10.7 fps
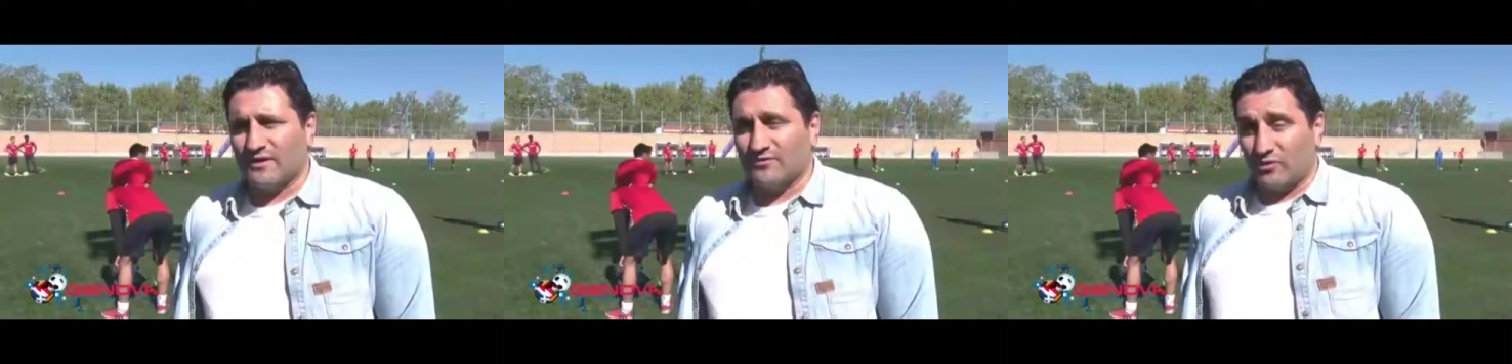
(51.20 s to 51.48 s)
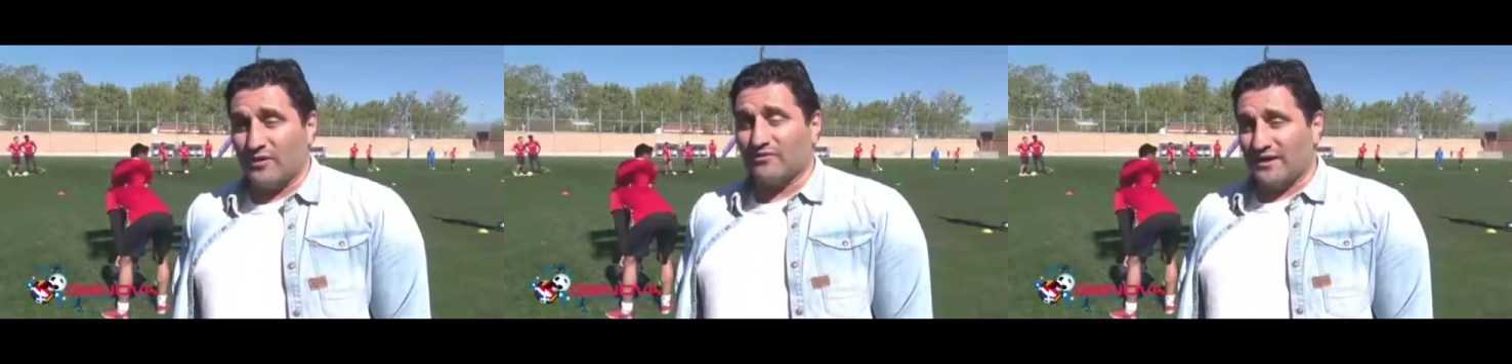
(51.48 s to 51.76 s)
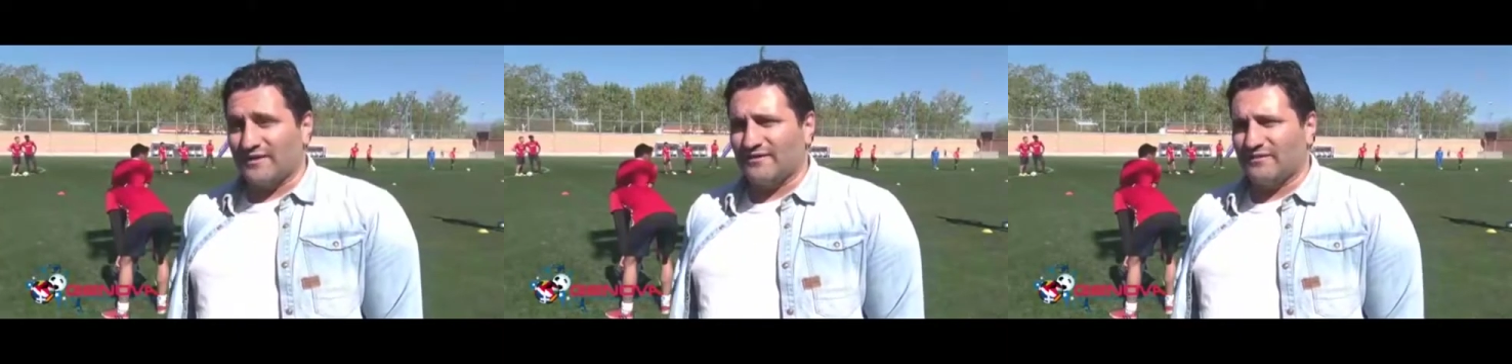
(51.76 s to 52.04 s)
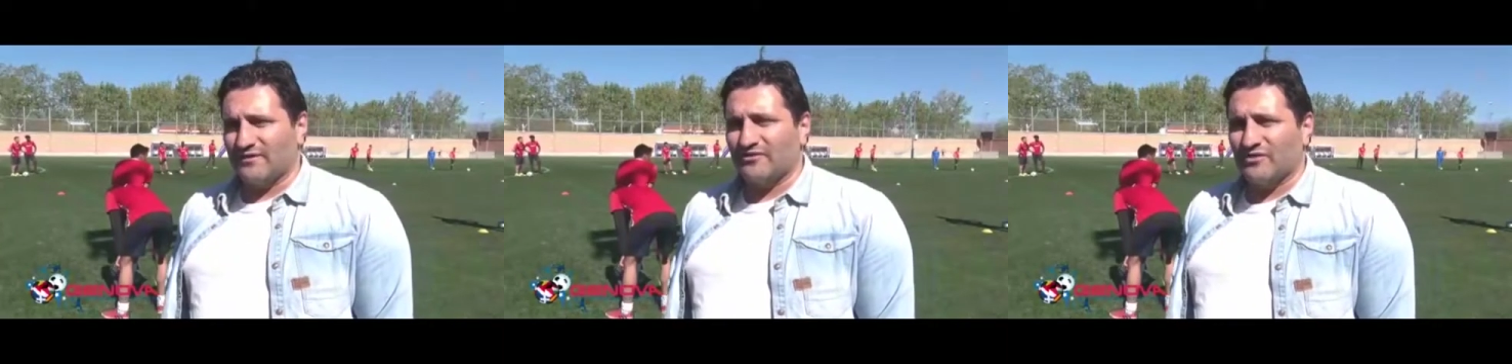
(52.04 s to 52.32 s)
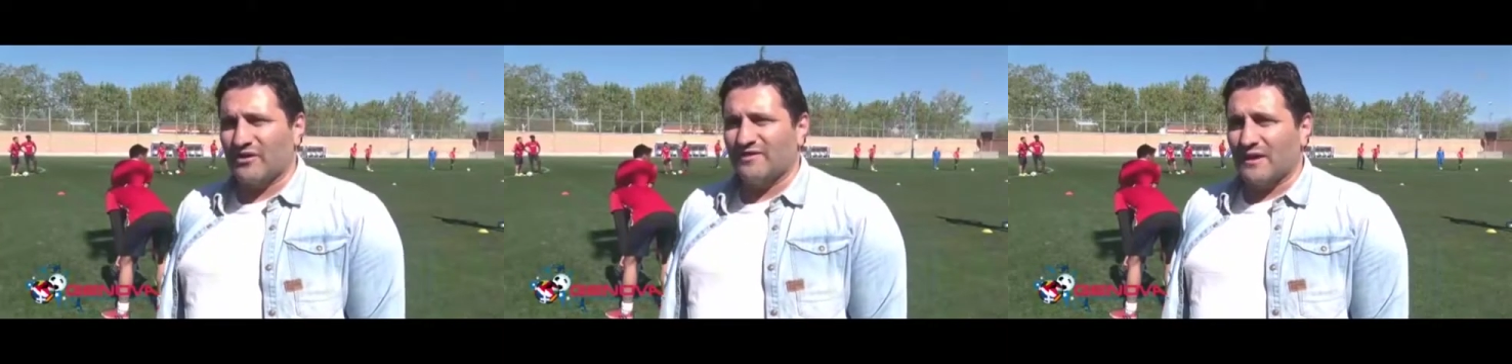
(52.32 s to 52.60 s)
2018 is
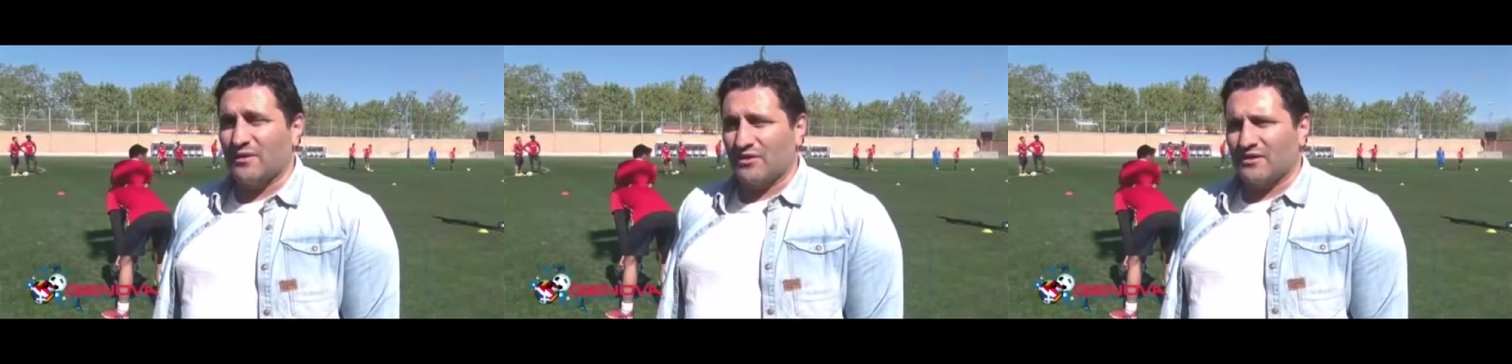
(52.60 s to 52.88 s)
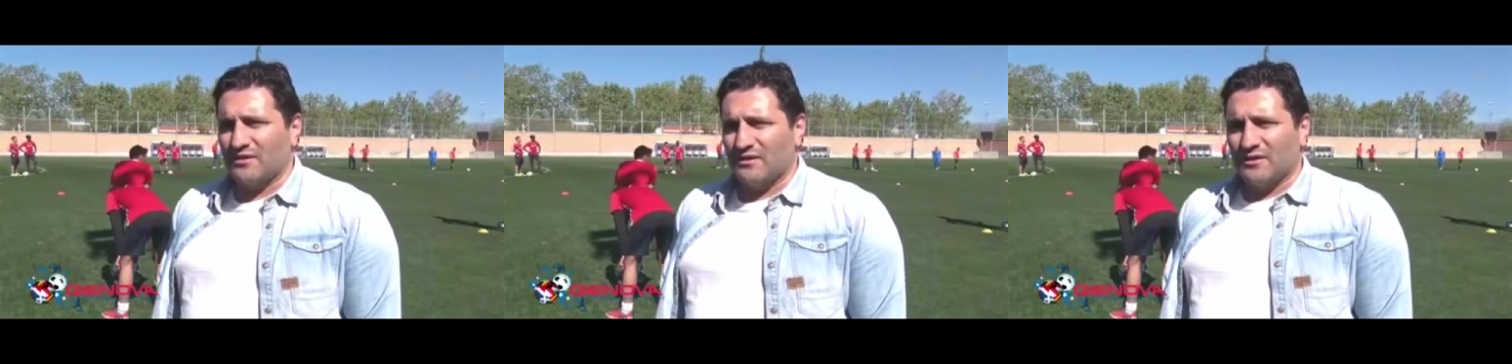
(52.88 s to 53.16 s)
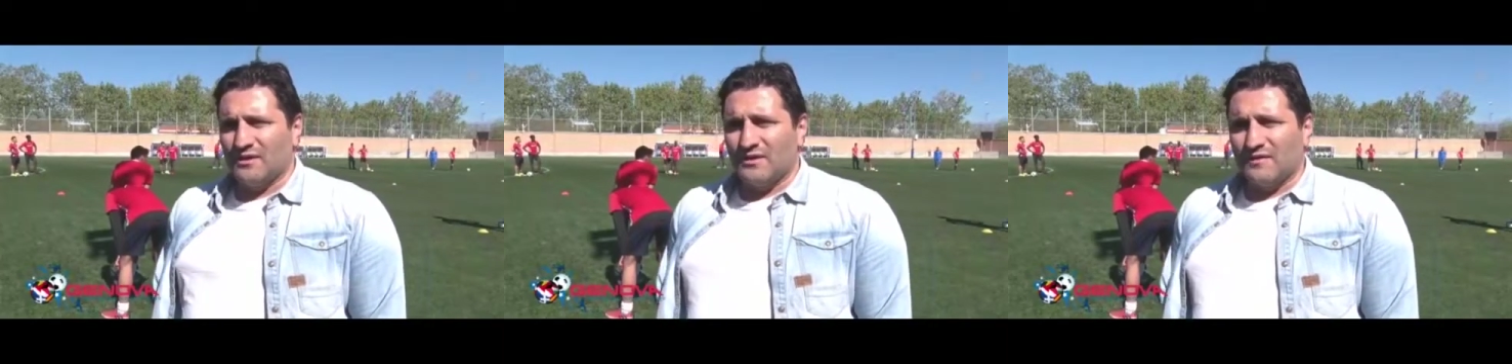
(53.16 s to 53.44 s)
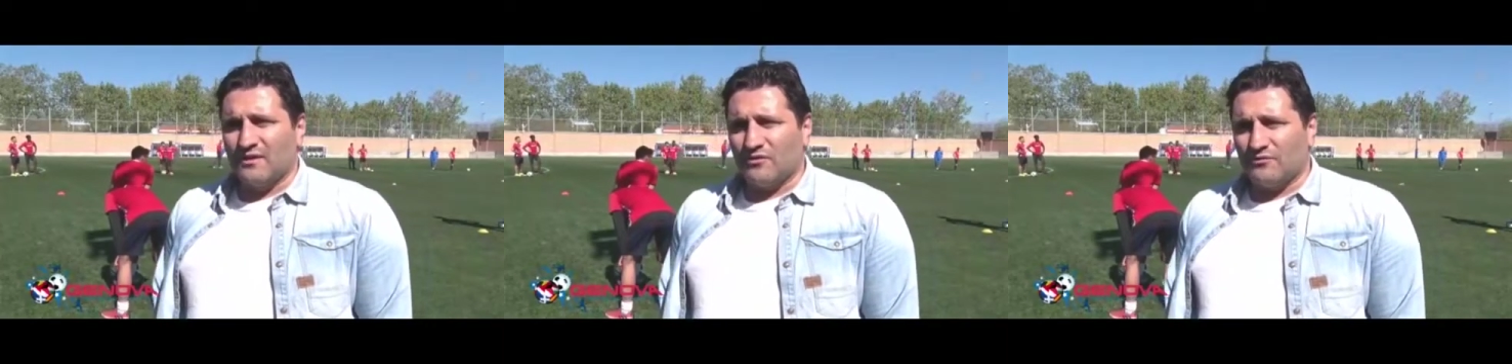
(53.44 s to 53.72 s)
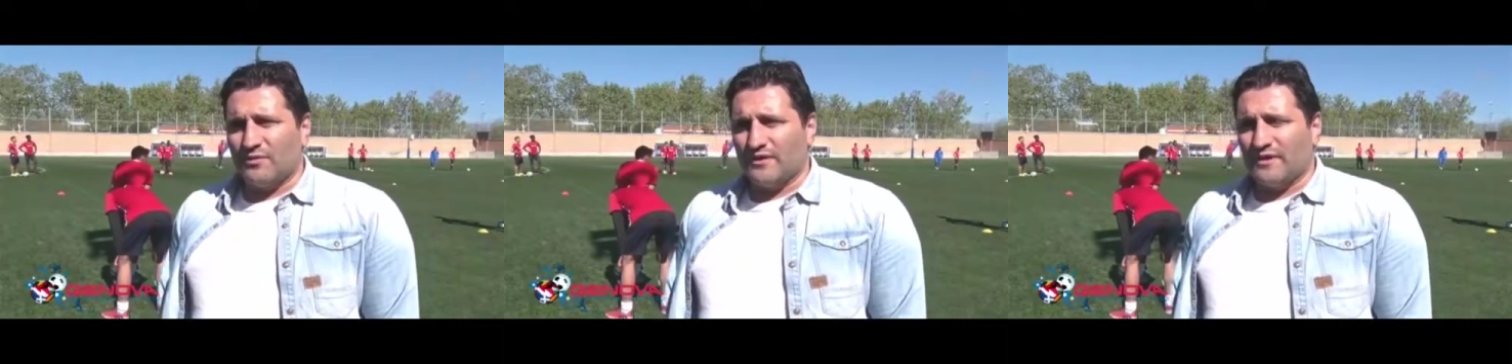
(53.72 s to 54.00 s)
actually our 10th year
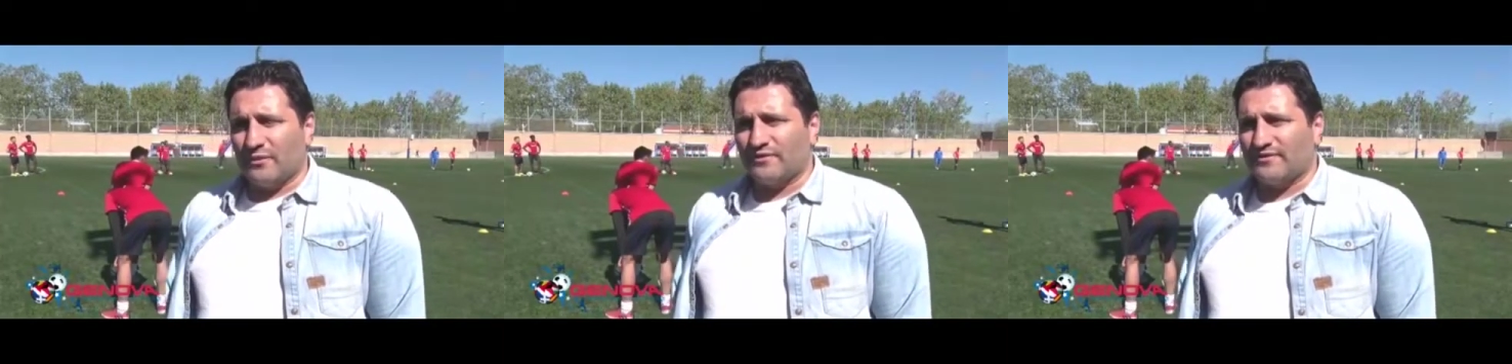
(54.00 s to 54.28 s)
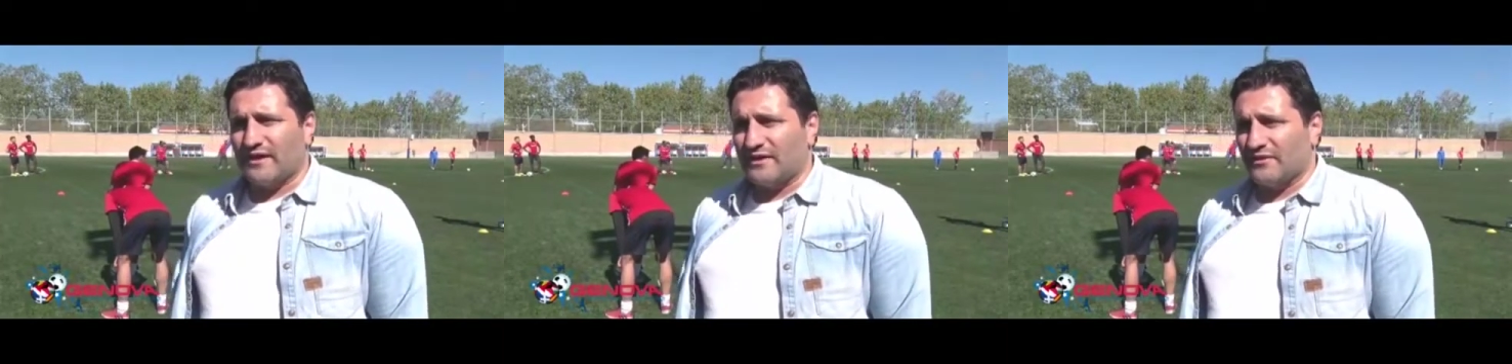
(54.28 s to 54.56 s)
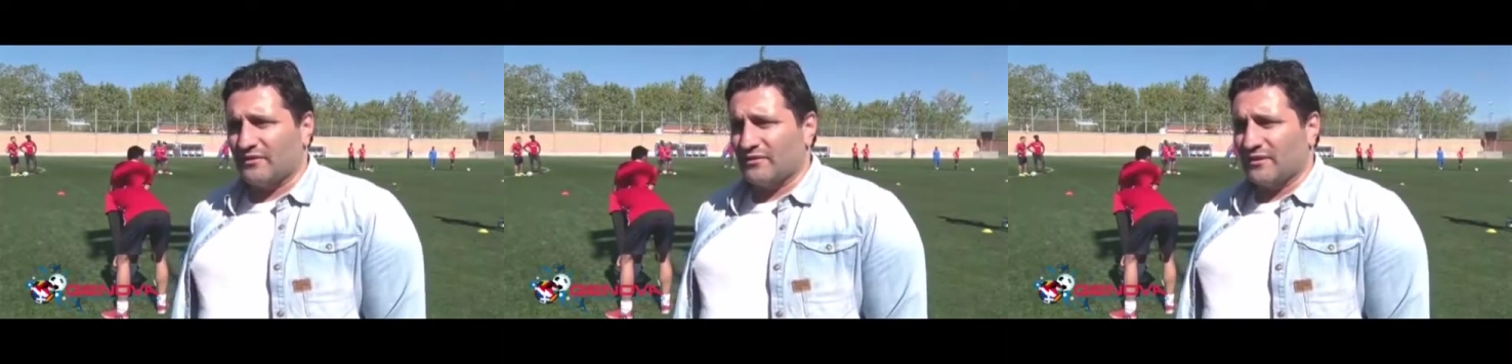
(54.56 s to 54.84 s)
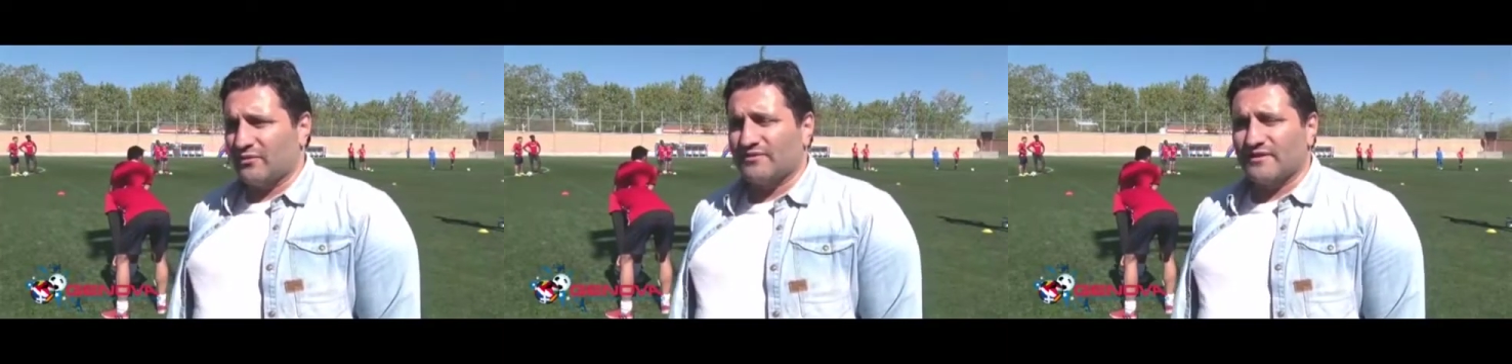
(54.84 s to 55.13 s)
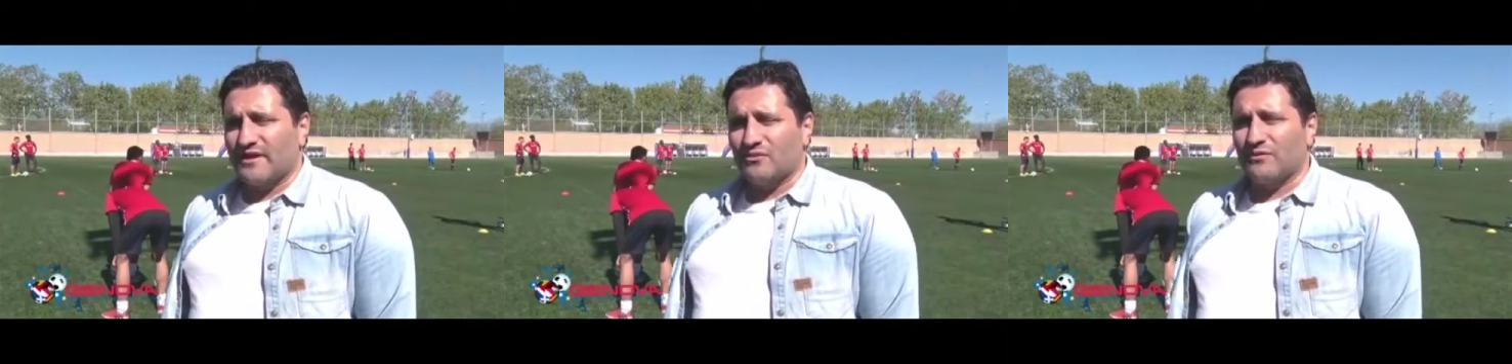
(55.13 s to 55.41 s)
that we started, and we
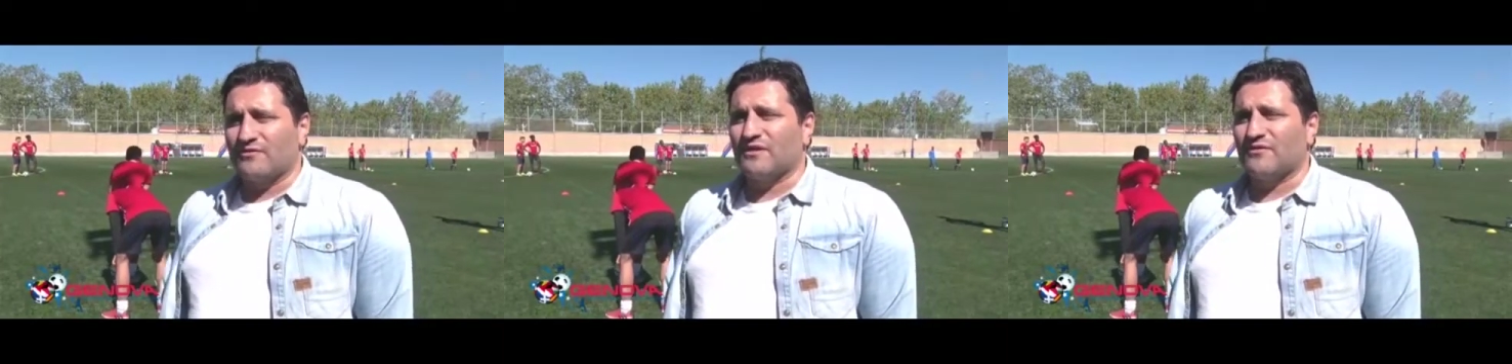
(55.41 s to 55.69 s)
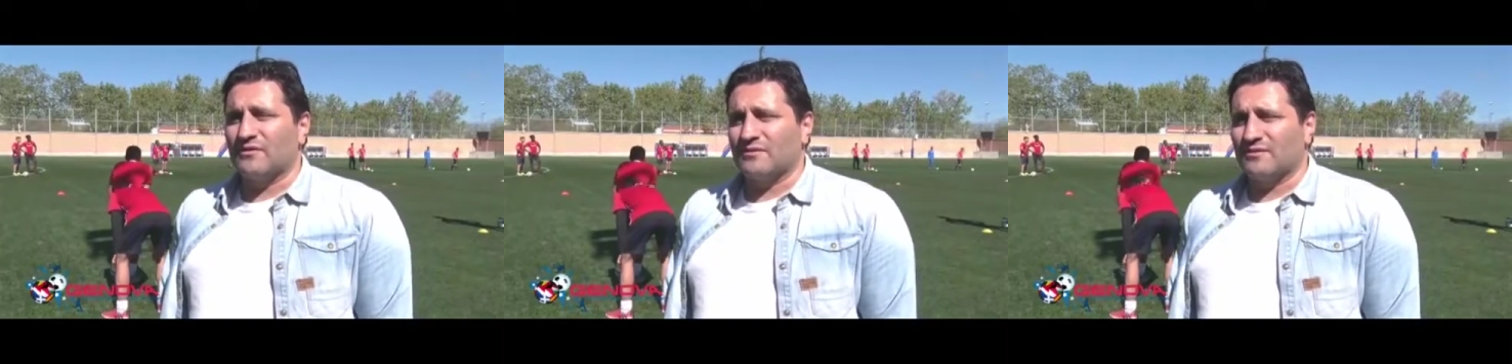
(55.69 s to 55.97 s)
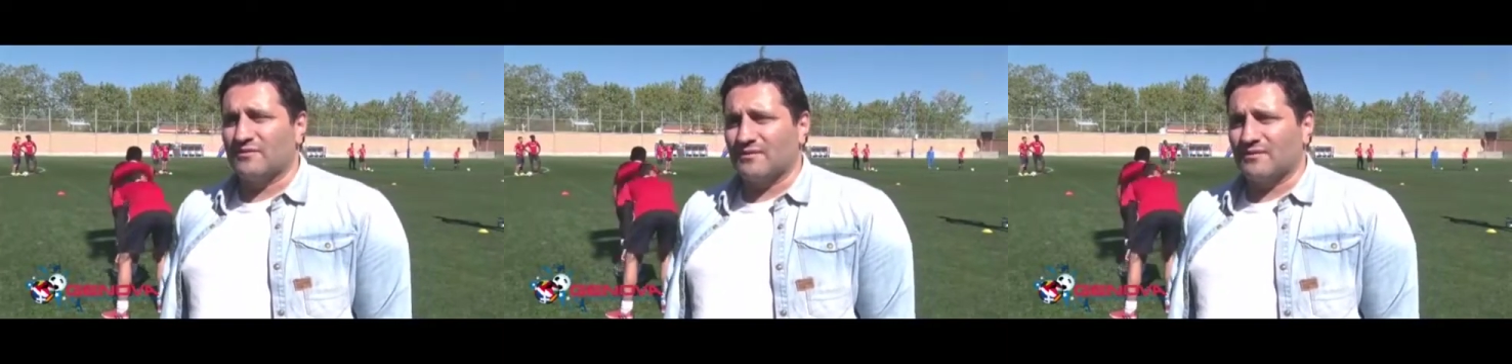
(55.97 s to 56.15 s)
started with 7,